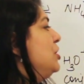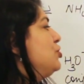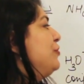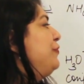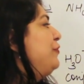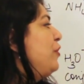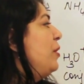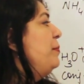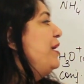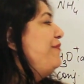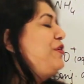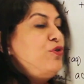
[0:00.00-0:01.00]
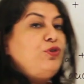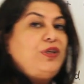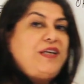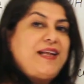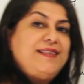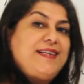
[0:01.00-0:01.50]
So from, if you know
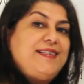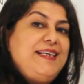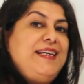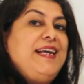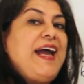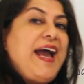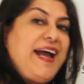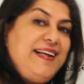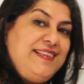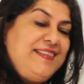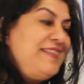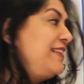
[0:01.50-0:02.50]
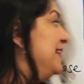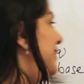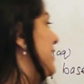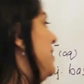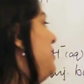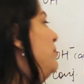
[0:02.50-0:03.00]
the density and
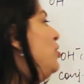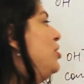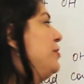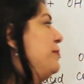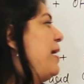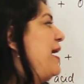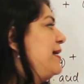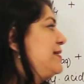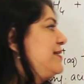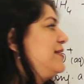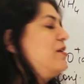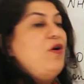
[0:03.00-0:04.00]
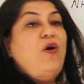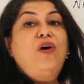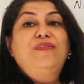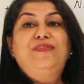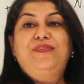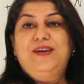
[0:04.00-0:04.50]
the molar mass
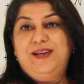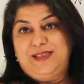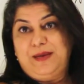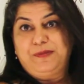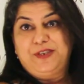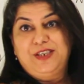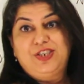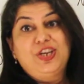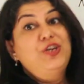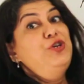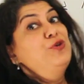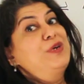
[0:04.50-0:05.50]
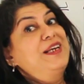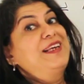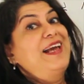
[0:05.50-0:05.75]
of a substance, you can